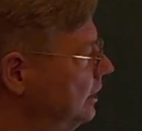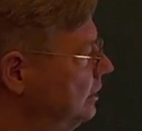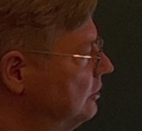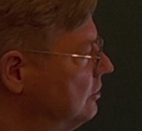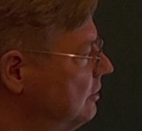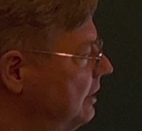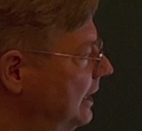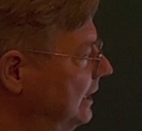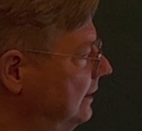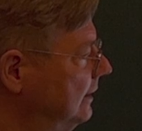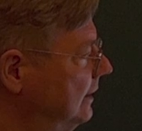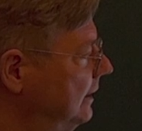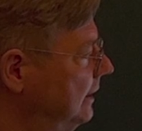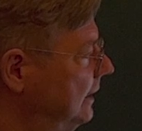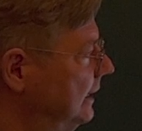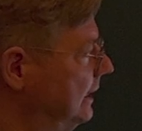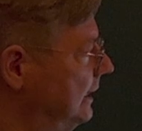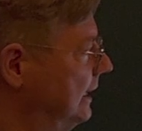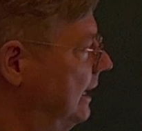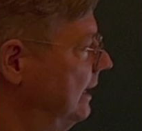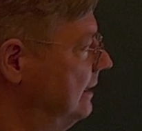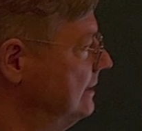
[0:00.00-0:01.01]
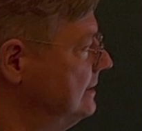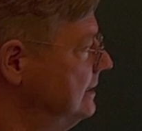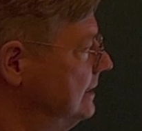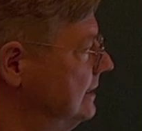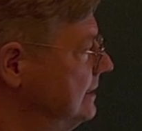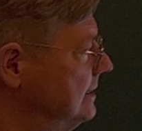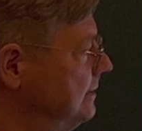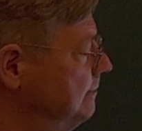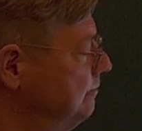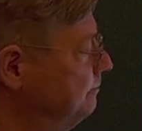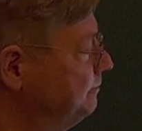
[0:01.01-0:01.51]
a trend
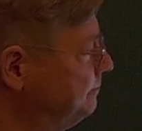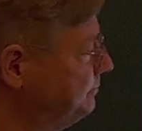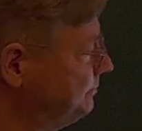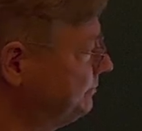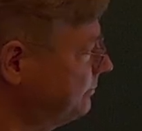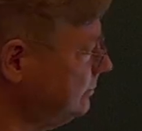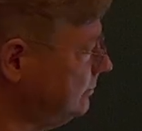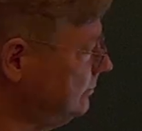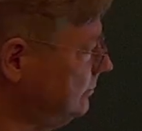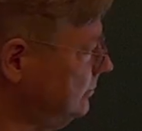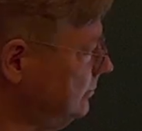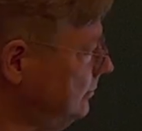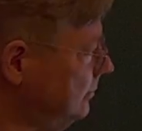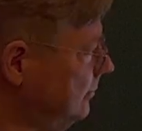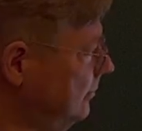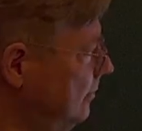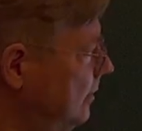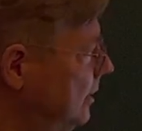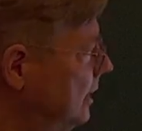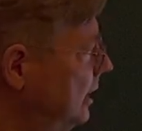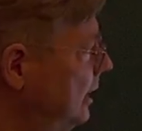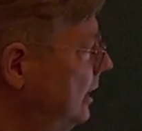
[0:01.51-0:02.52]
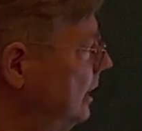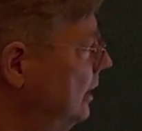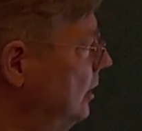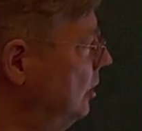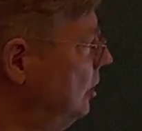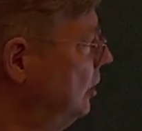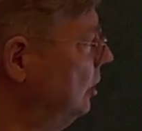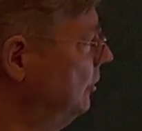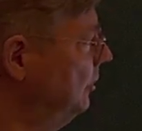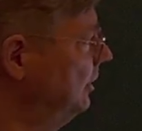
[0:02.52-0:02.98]
analysis uh,